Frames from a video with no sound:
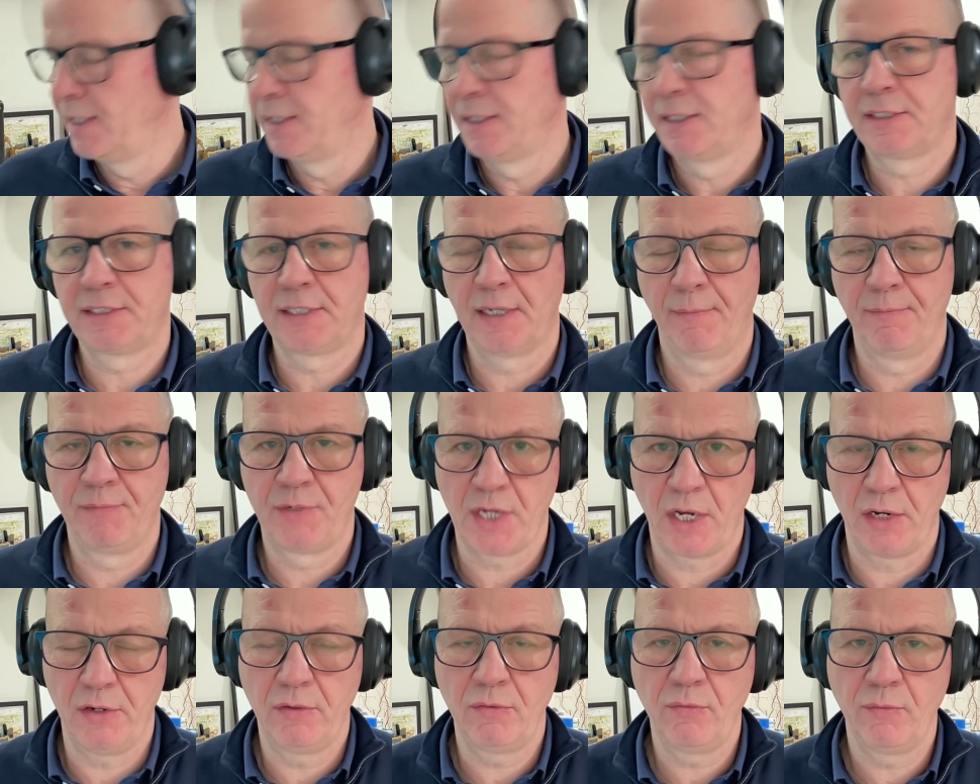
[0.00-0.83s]
Some
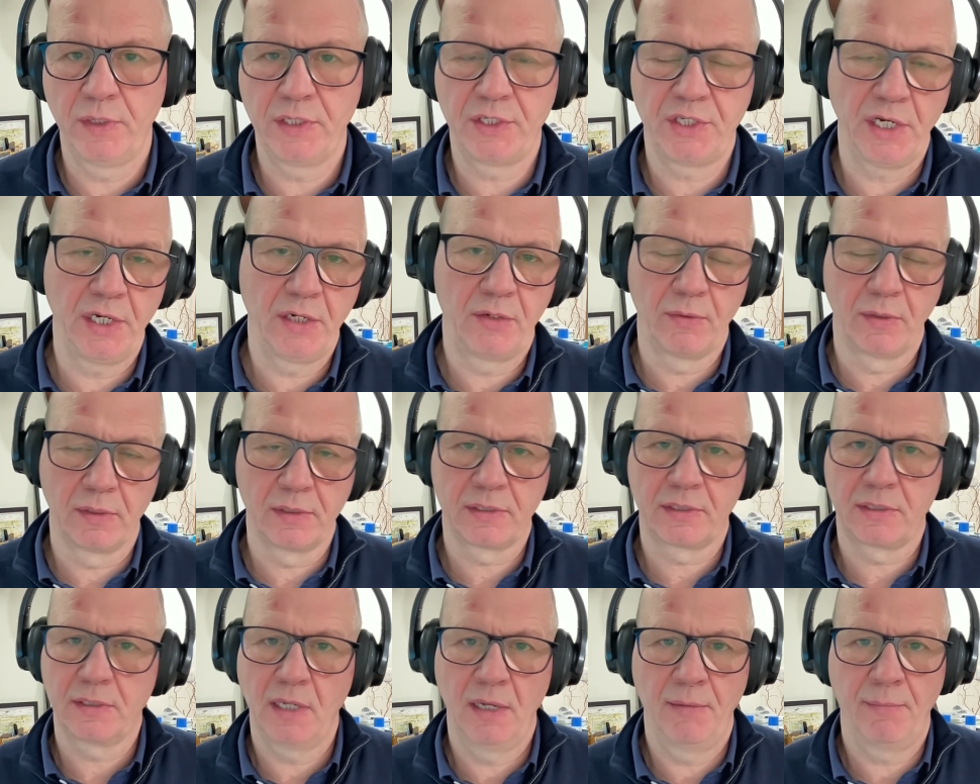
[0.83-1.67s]
don't, which
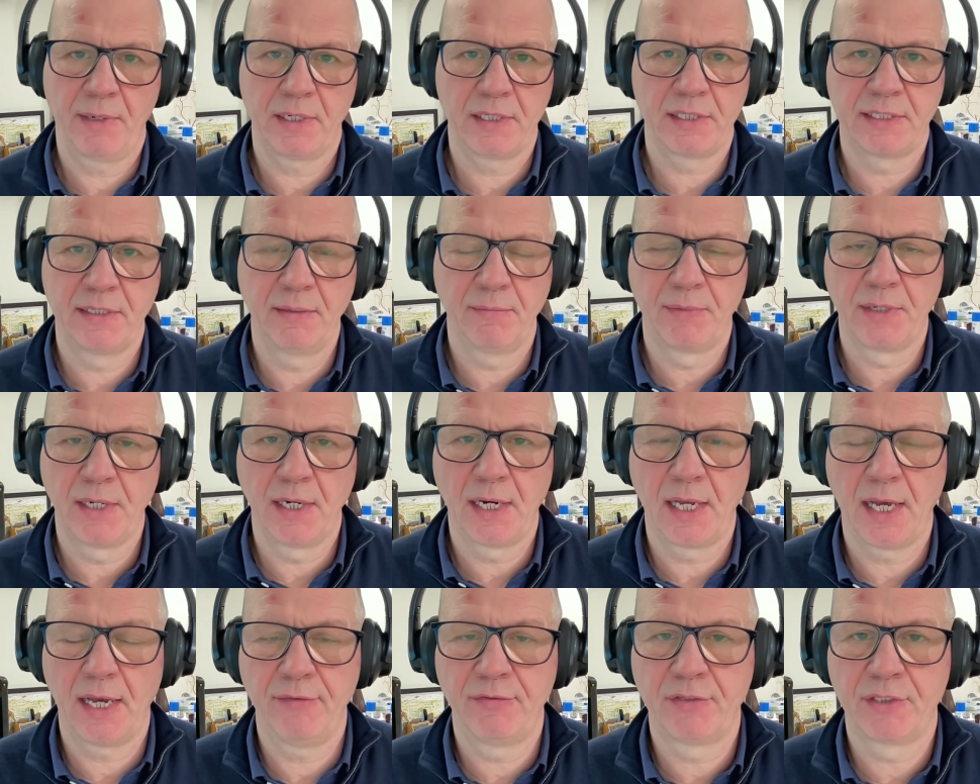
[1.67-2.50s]
equals a much simpler
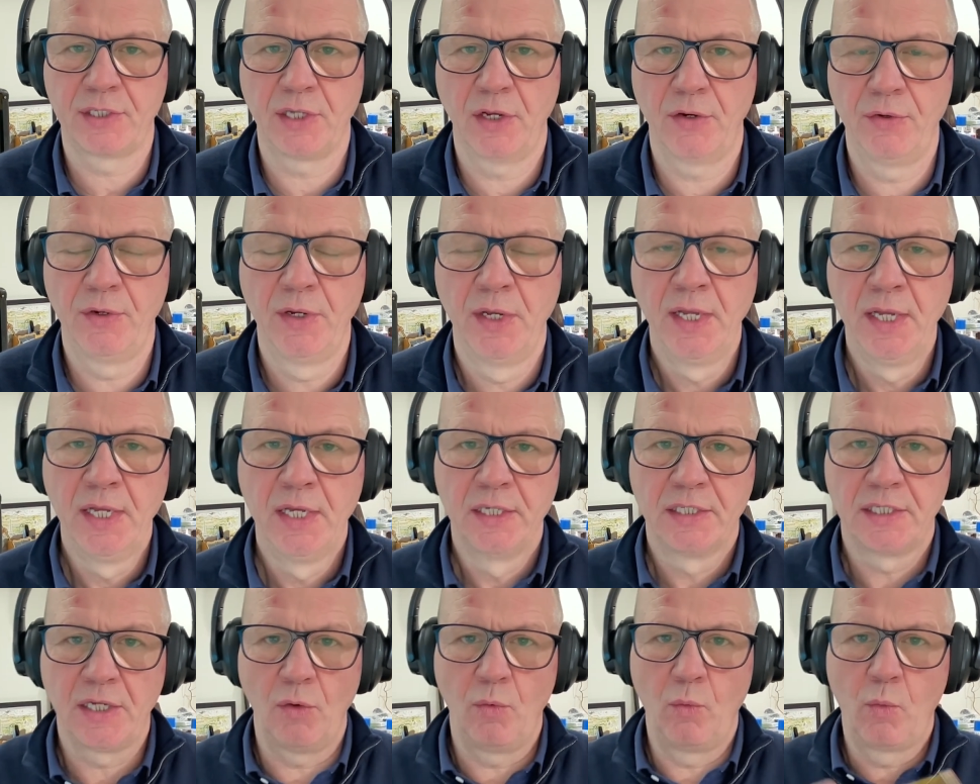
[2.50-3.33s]
life. So
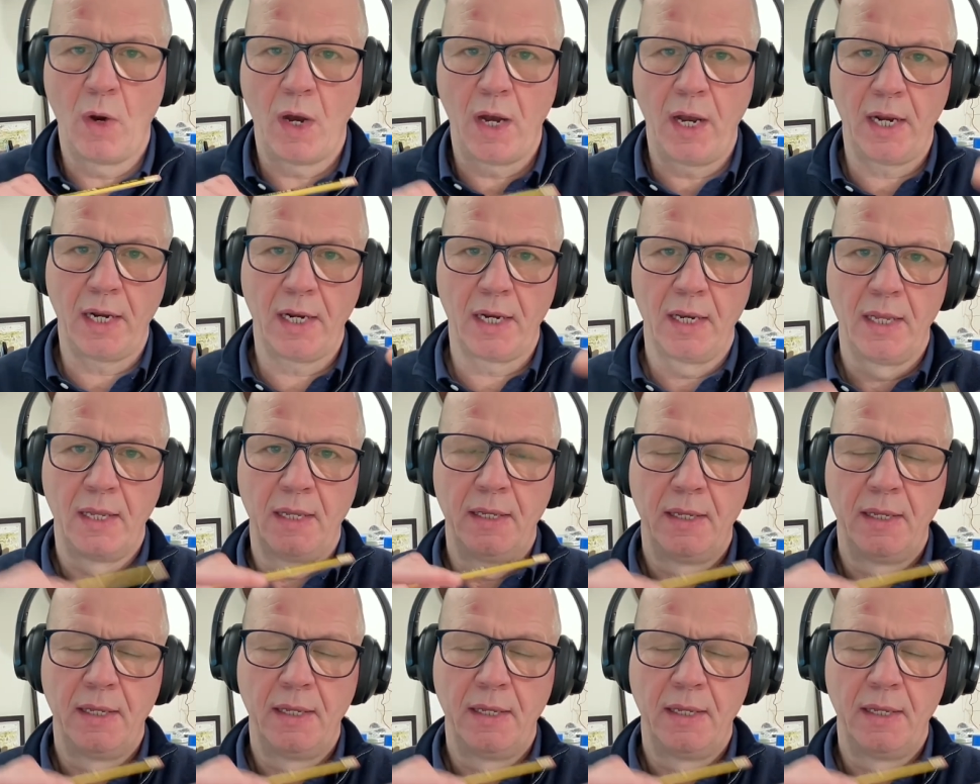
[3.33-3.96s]
while,